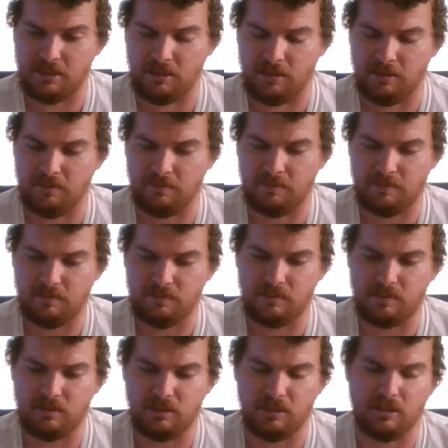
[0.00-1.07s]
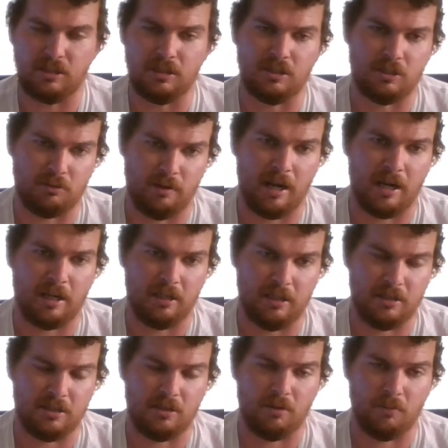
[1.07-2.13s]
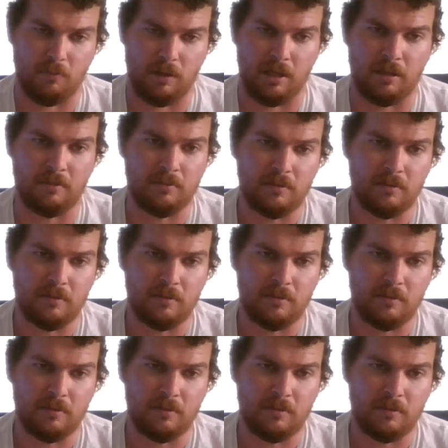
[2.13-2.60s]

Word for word: a good track in its own way.